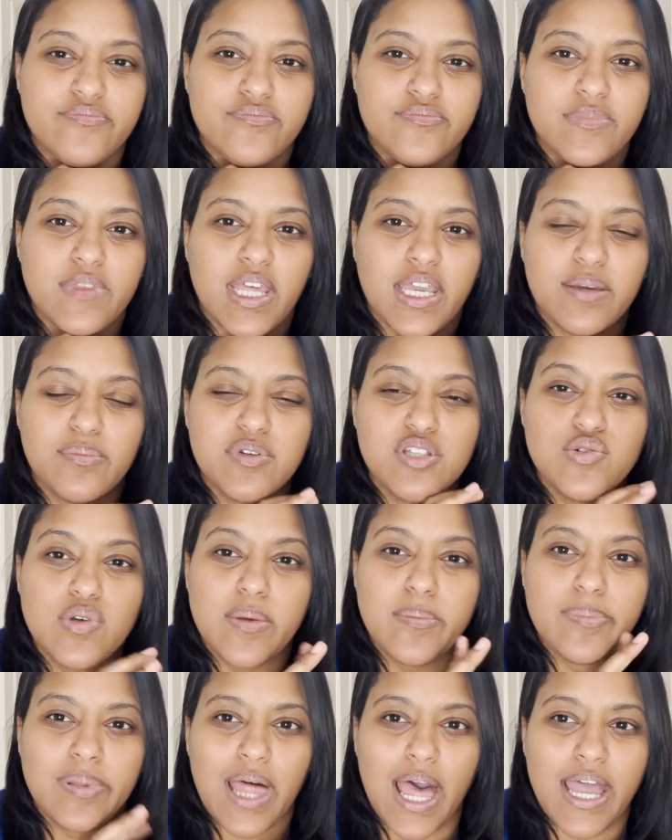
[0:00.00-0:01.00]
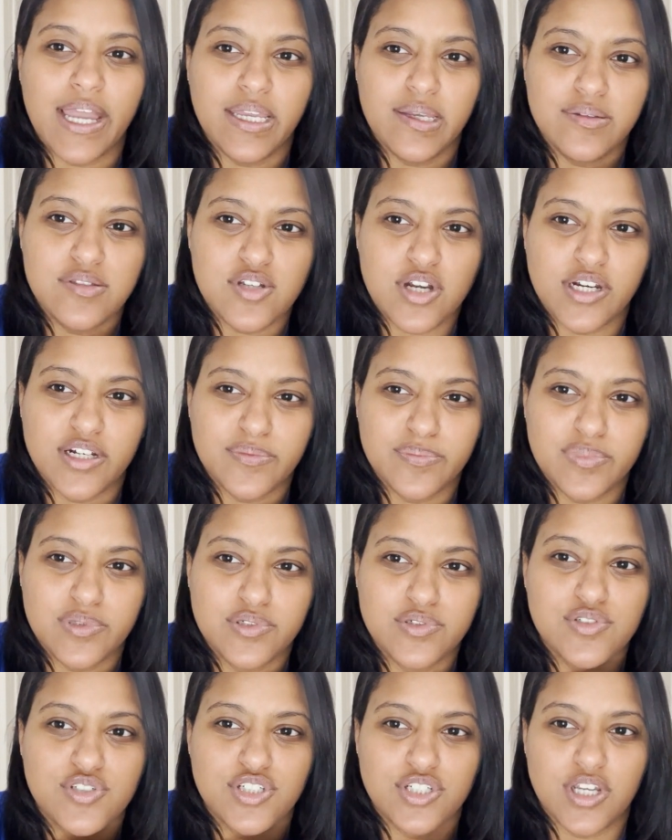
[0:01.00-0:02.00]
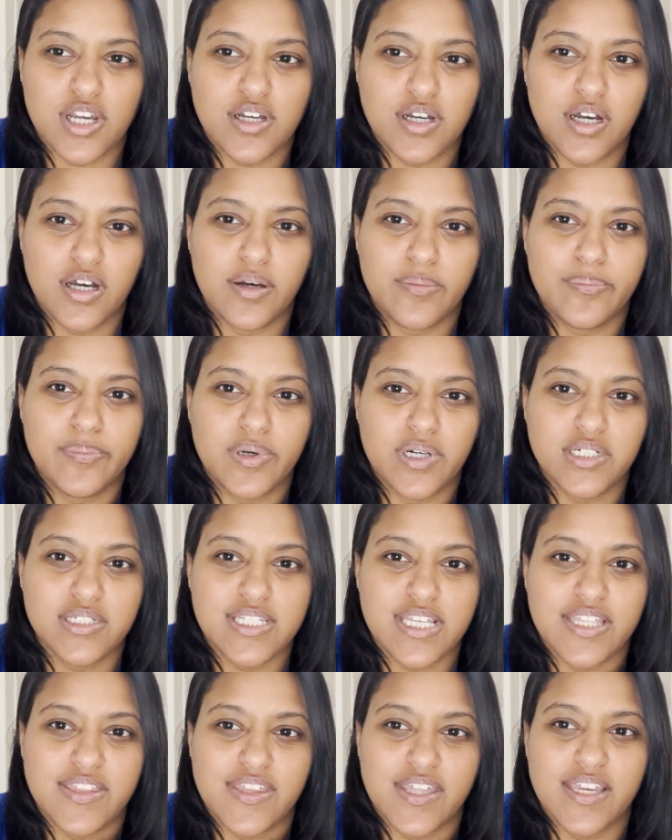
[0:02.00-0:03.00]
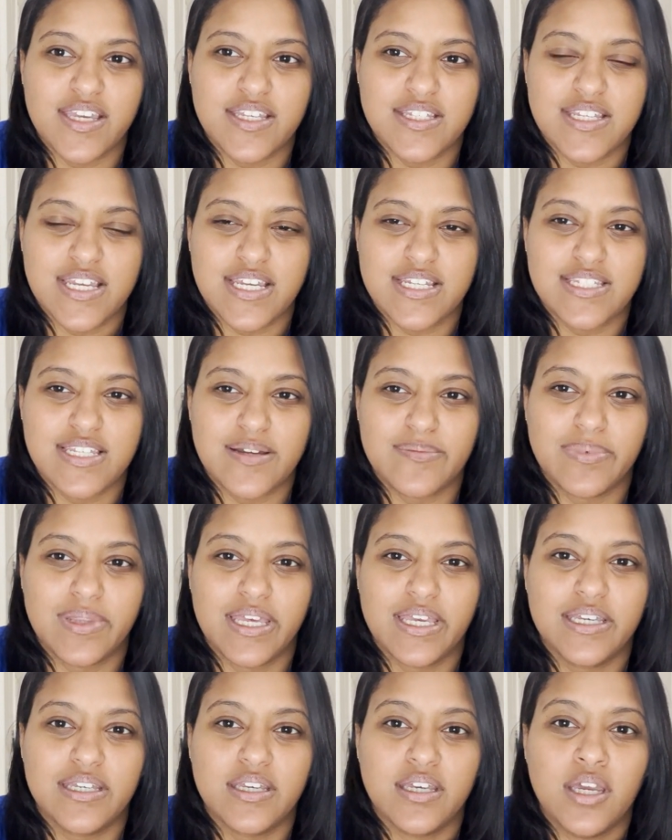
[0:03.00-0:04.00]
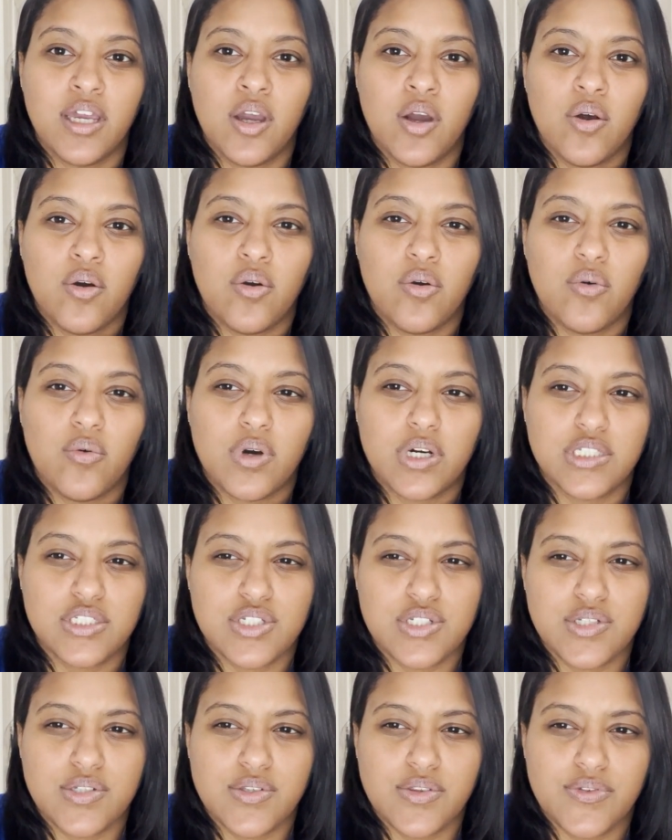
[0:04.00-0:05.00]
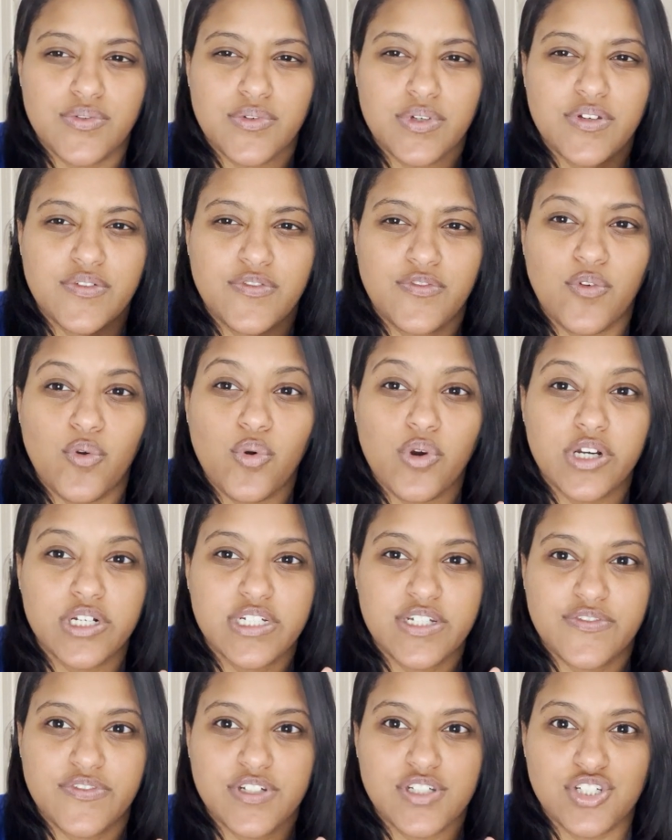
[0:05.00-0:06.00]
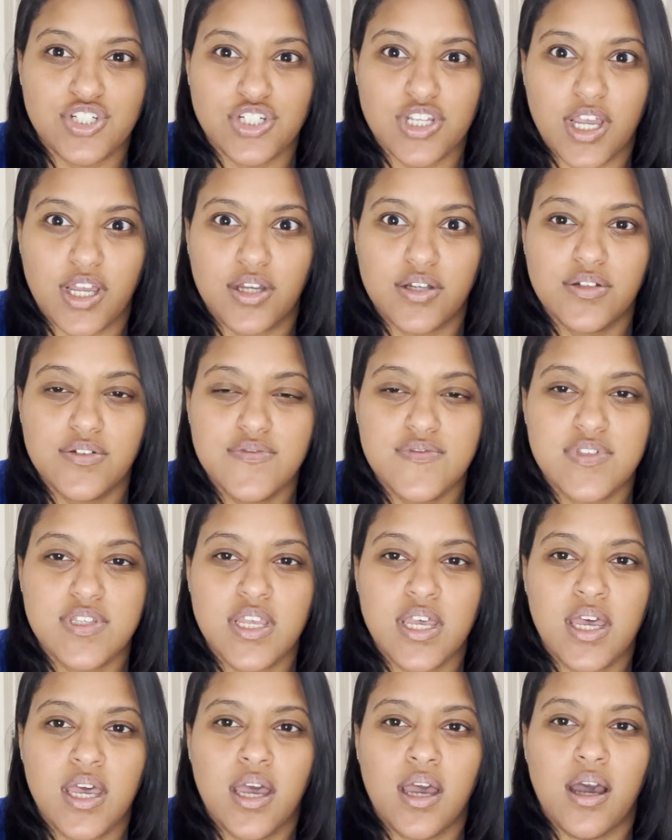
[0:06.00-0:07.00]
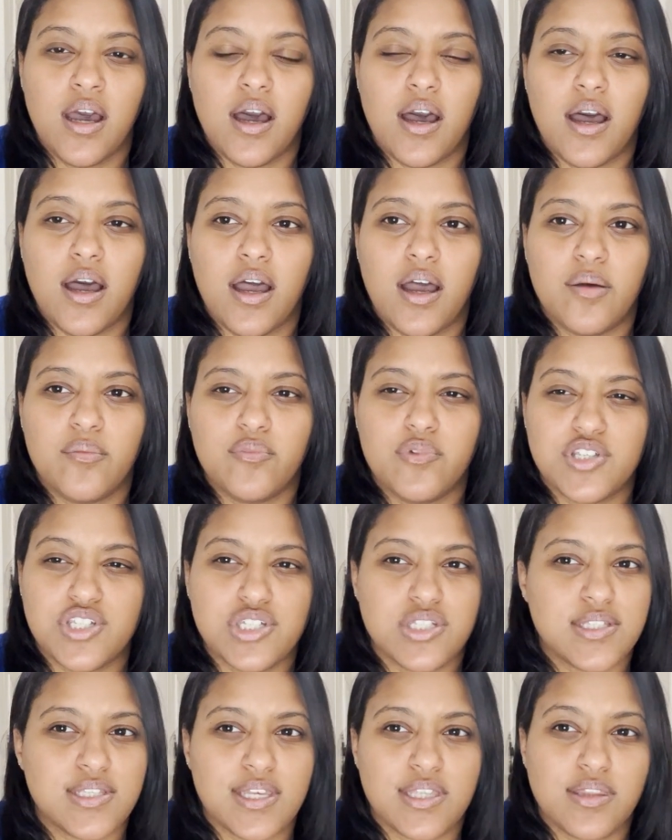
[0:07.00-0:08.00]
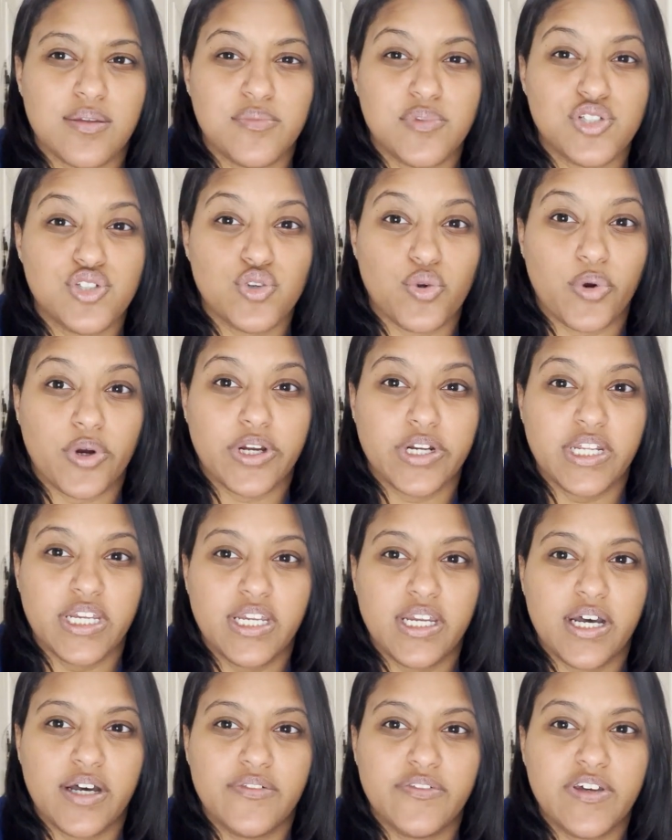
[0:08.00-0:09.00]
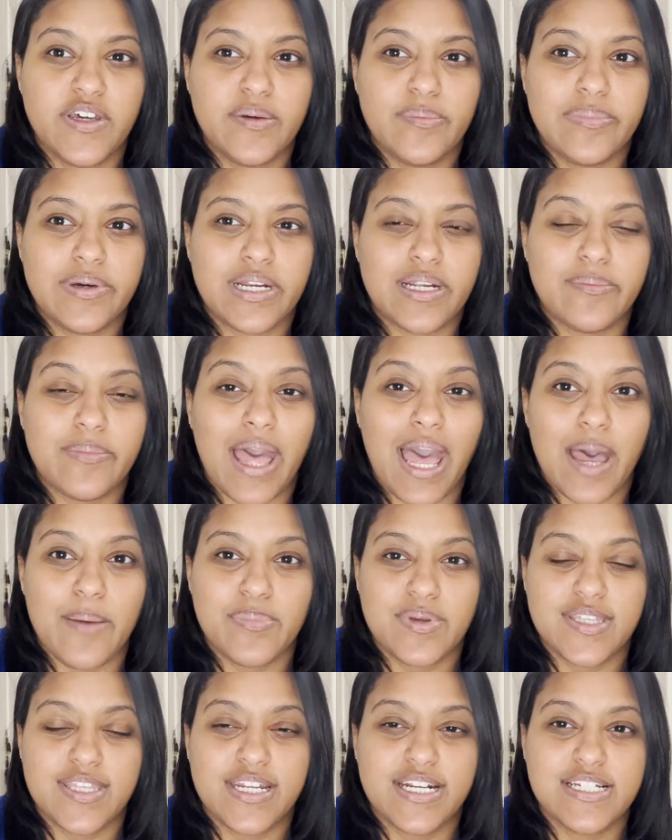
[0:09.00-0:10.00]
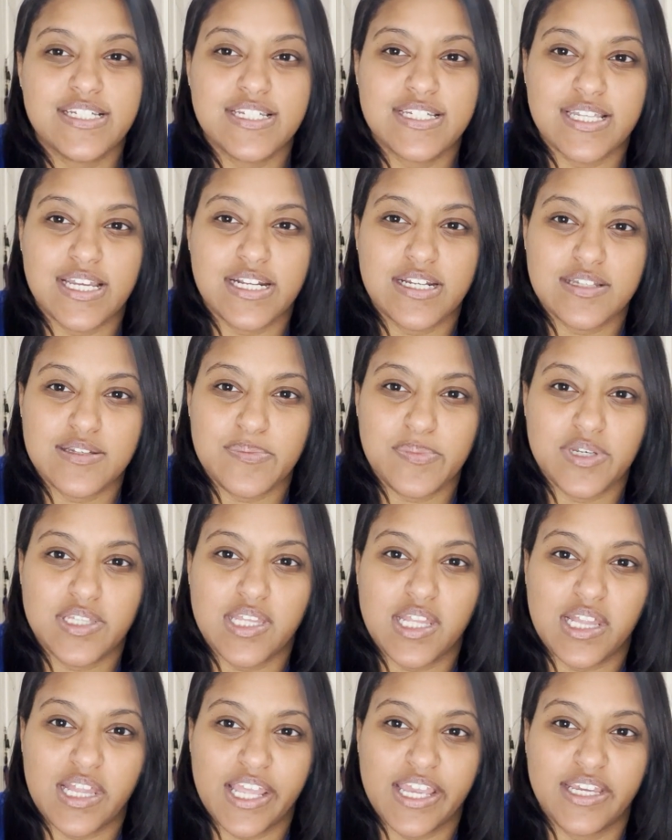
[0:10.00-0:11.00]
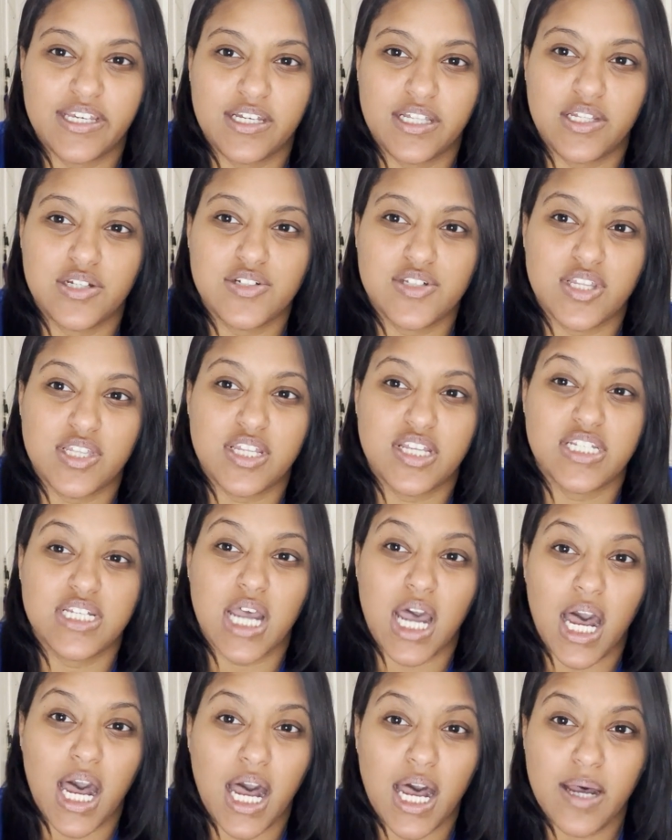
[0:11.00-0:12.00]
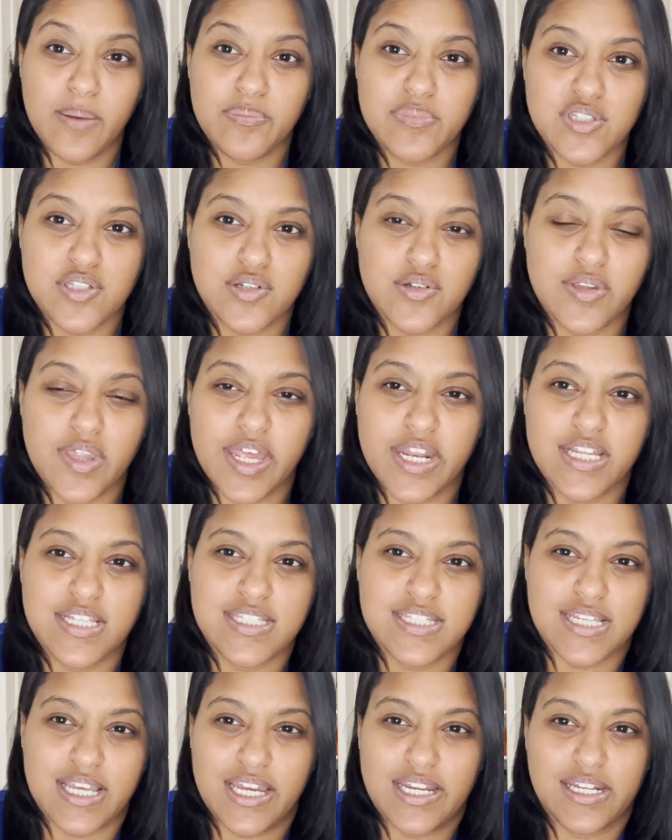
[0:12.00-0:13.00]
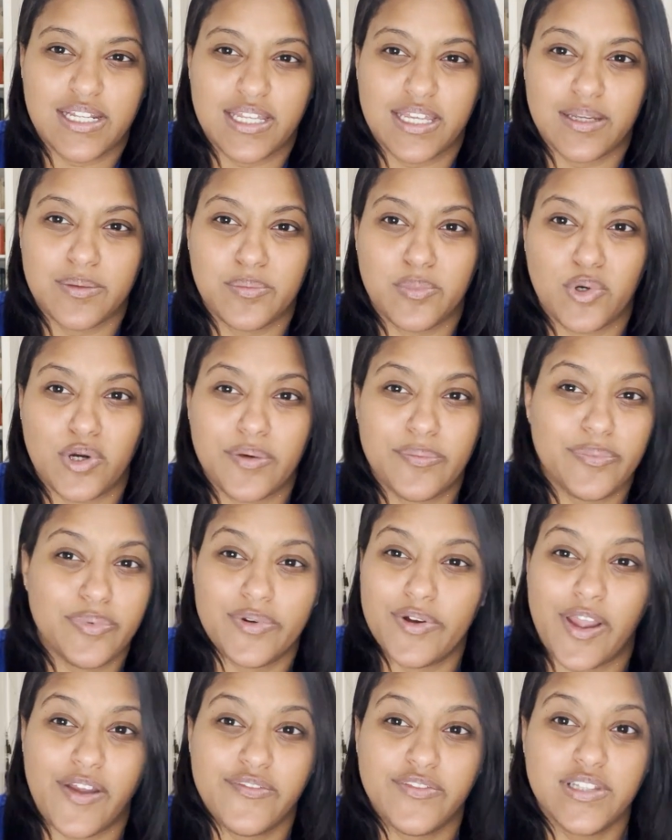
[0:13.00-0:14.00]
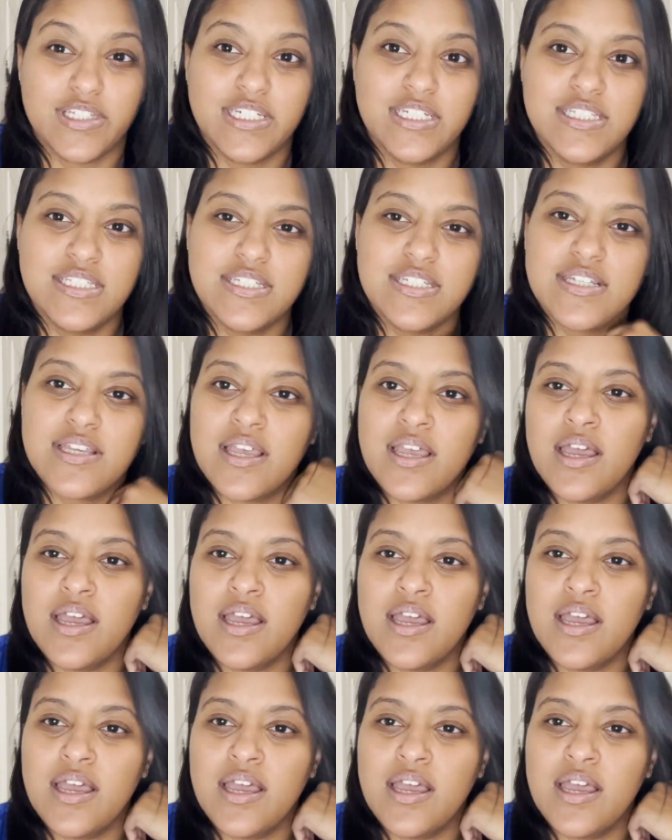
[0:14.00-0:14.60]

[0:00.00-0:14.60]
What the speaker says: like between black and dark blue books, I think it takes up like 1, 2, 3, 4 different shelves, which is like the majority of it. But I'm happy that I decided to put the light colors on the top so that it's kind of like more prevalent.